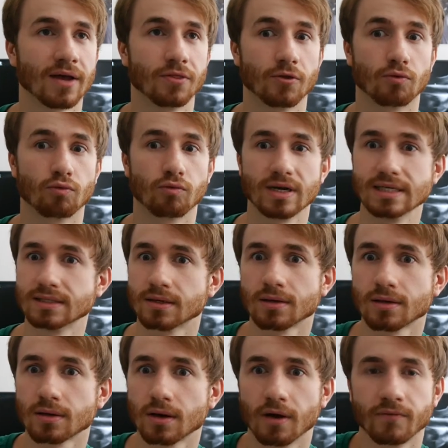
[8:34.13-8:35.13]
And the
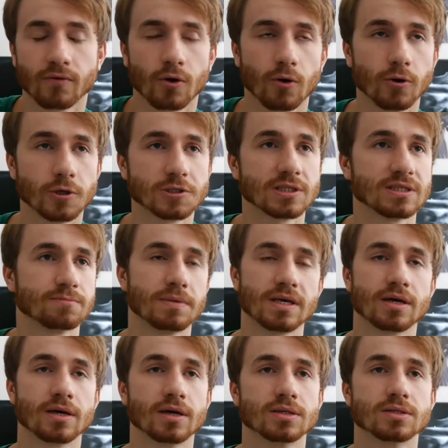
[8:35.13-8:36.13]
reason, of course, is
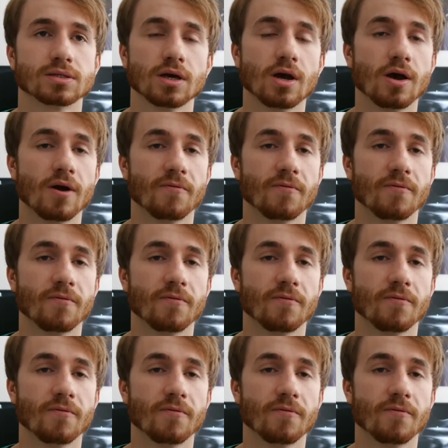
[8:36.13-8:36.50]
because